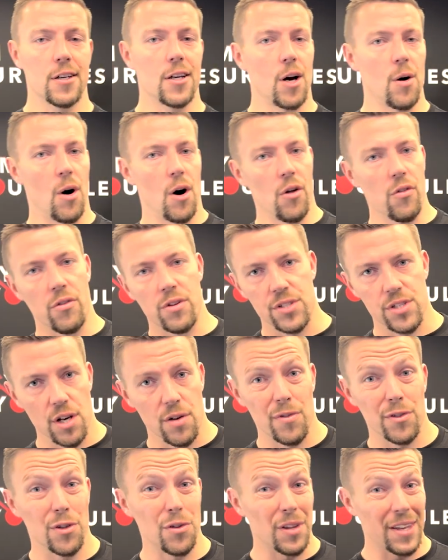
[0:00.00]
go on the
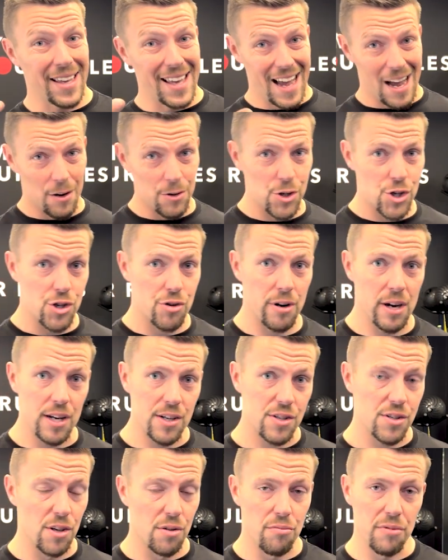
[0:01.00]
sofa, do the couch
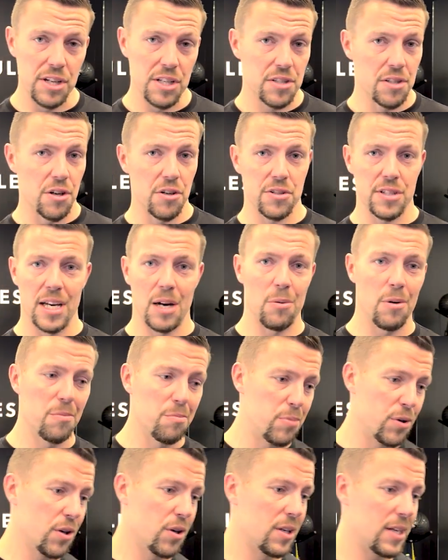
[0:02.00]
stretch. So research that one.
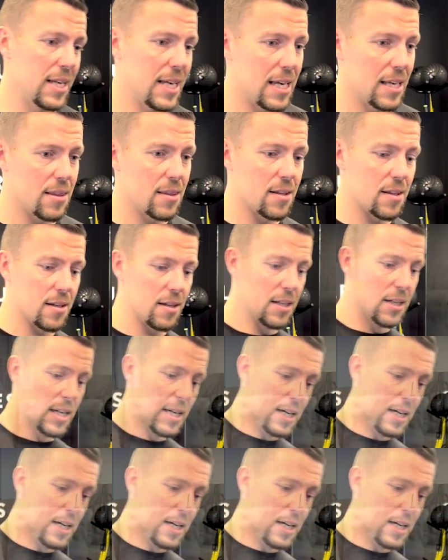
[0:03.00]
Put your knee in the